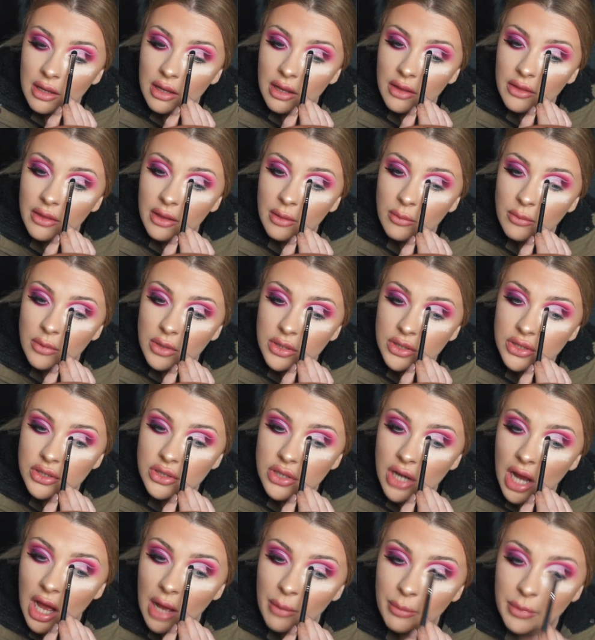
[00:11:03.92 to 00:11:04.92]
And then once
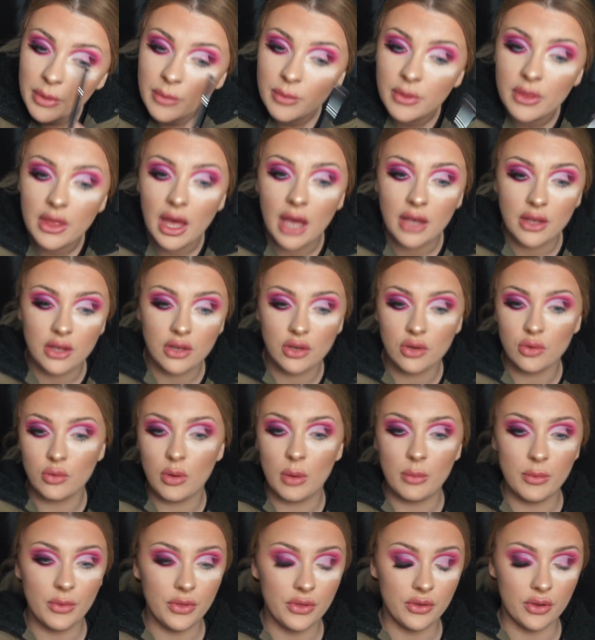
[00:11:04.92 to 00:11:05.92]
you're happy with that, you can
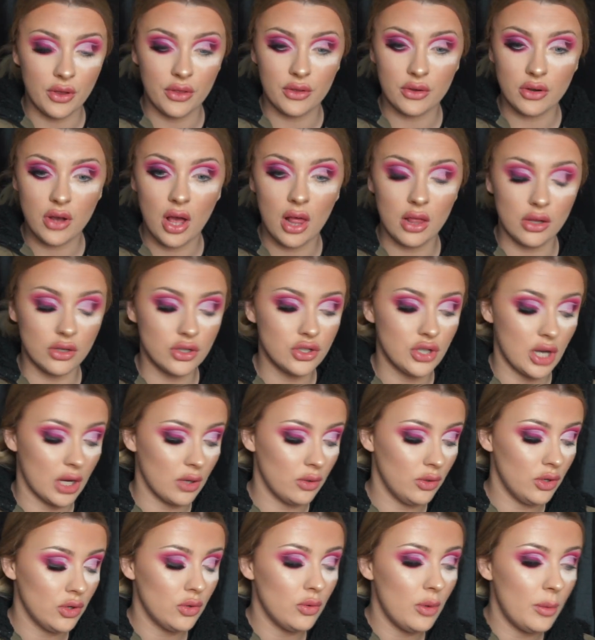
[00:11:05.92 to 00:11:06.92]
go in with your other colours. So I'm
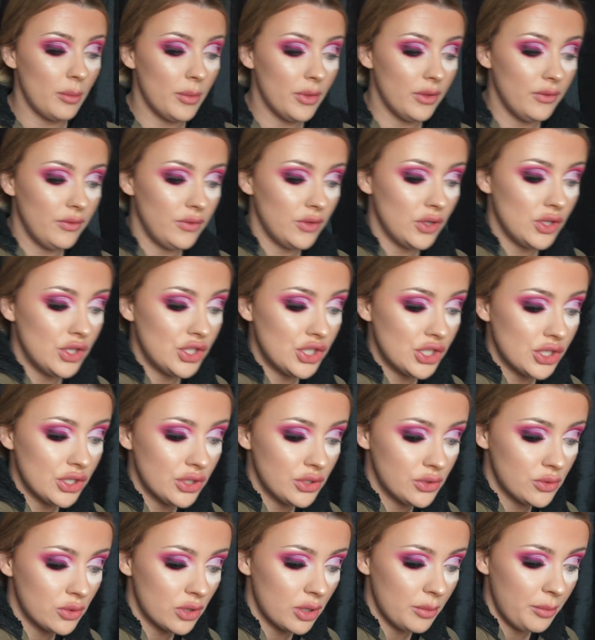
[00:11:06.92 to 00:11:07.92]
going to go in with a
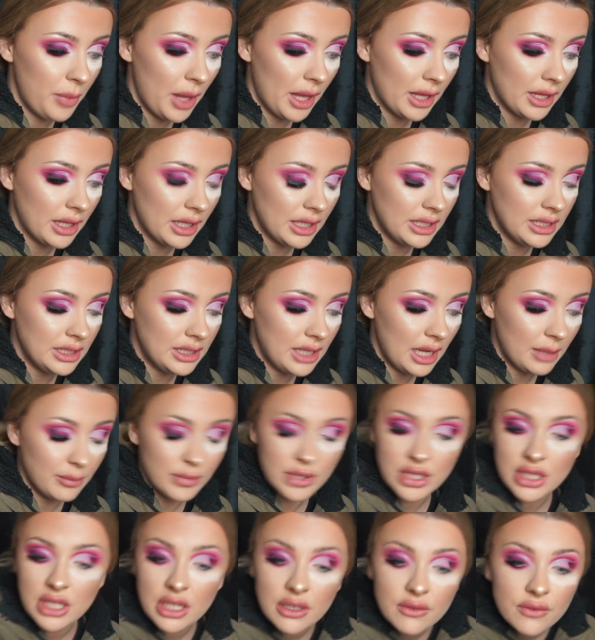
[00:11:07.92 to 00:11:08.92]
fuchsia sort of pinky type
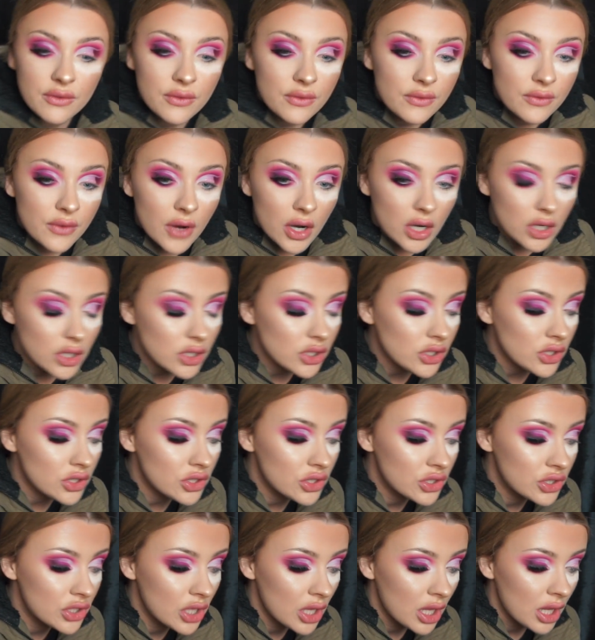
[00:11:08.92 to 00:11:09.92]
of shade
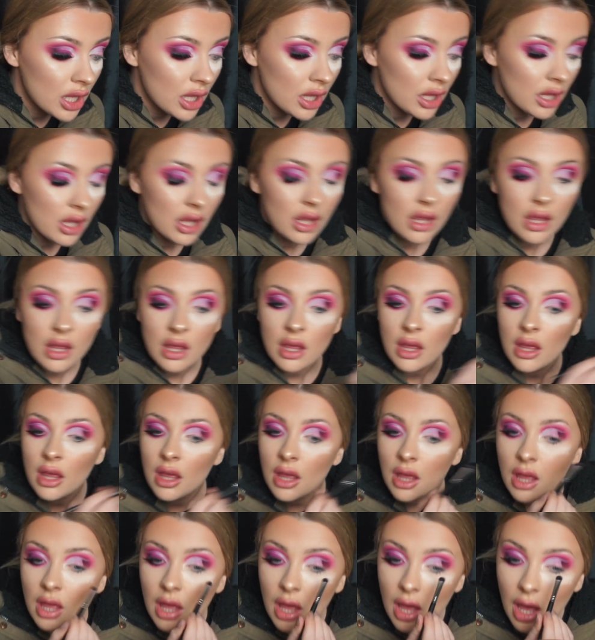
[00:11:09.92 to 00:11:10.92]
first.
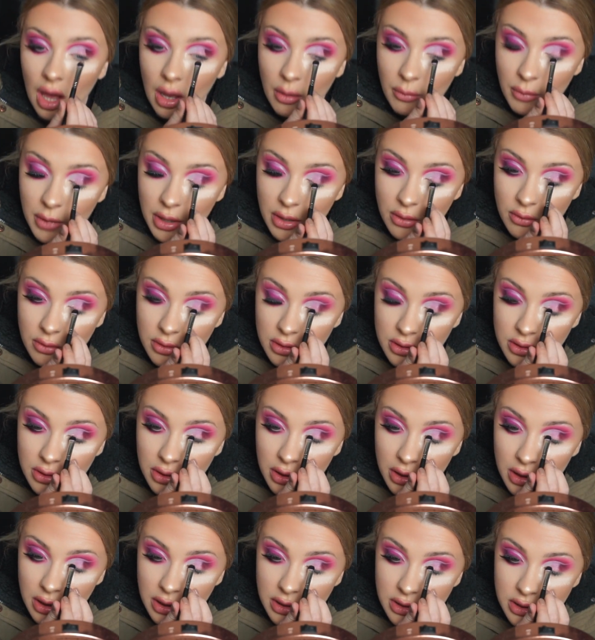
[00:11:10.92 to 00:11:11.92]
And what I'm going to
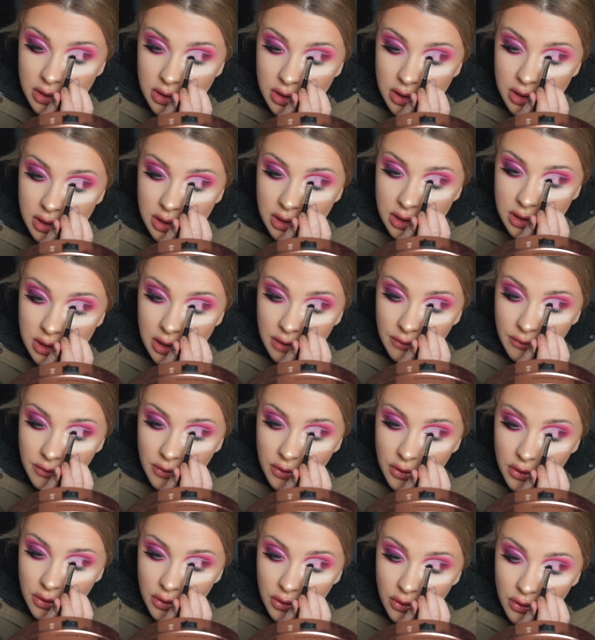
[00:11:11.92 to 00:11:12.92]
do, it's just as if
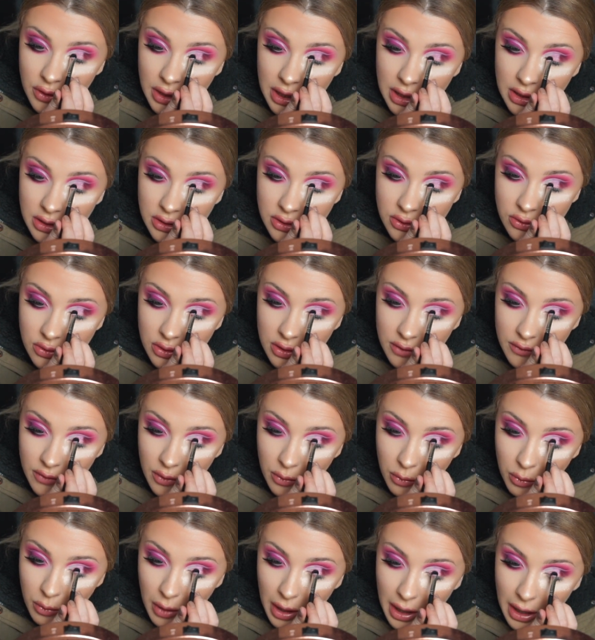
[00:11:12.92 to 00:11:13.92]
you're creating sort of a
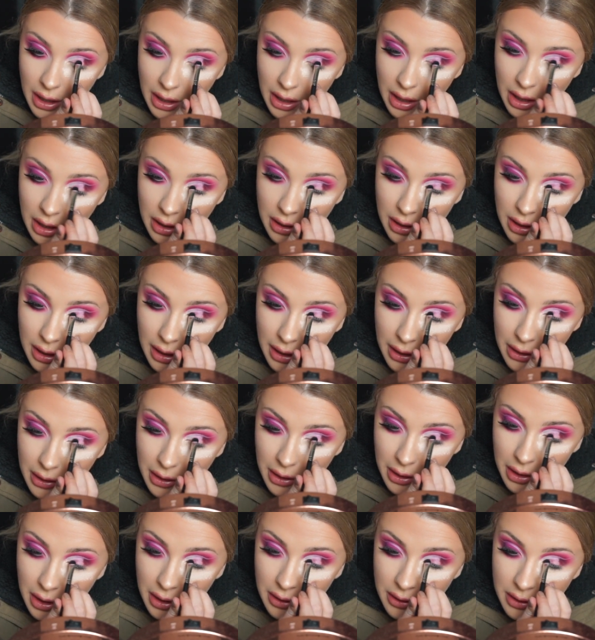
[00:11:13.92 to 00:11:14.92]
wing
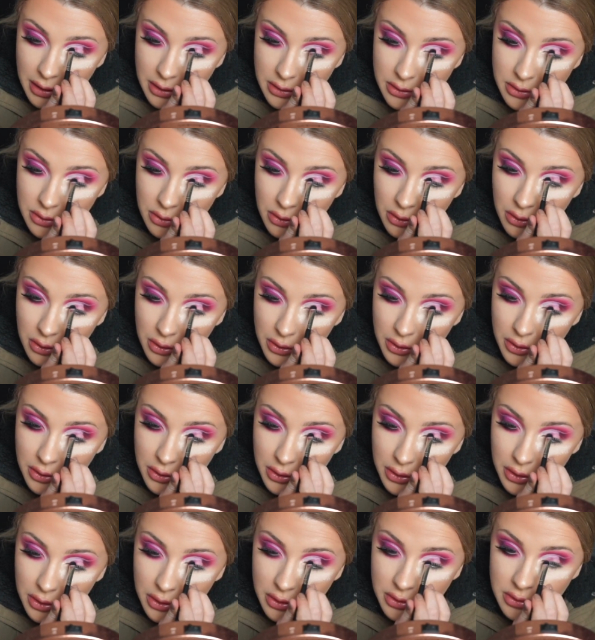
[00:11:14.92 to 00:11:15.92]
liner, and that's all you're
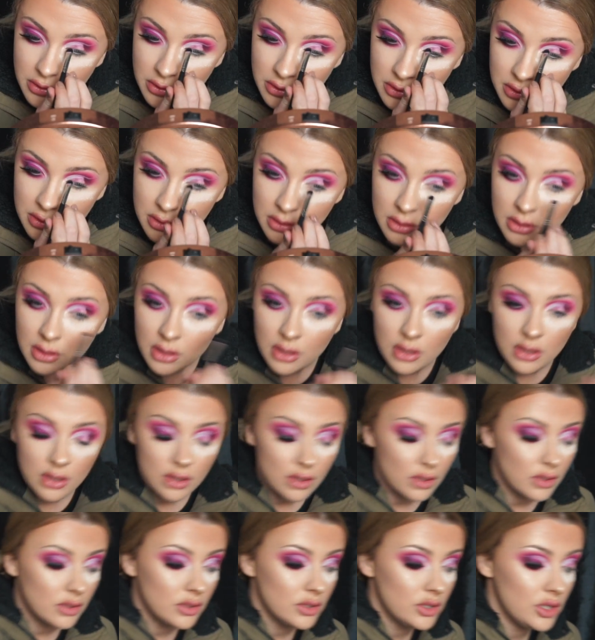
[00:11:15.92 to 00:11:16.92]
doing.
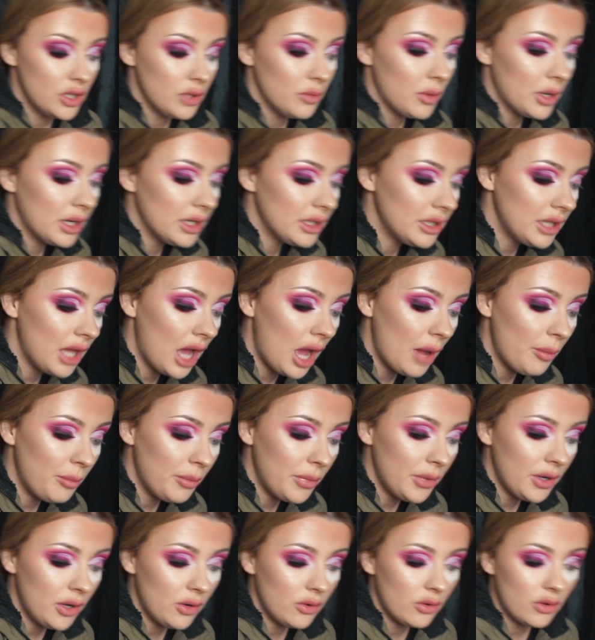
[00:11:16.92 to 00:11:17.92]
So you want to
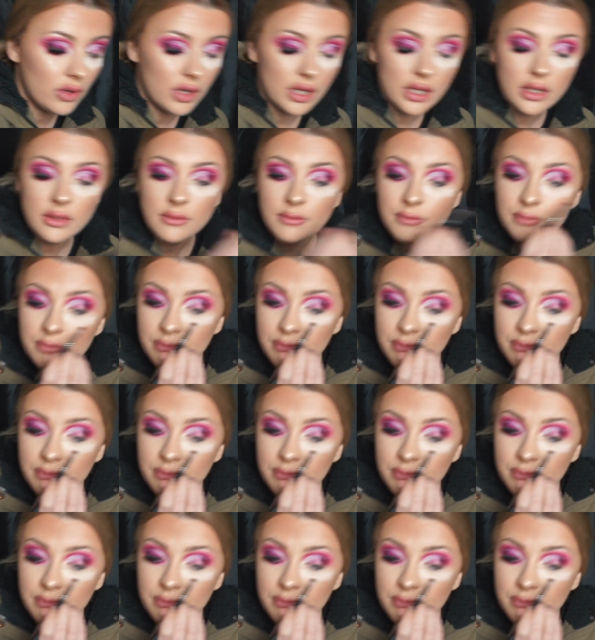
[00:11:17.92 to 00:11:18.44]
tap it on.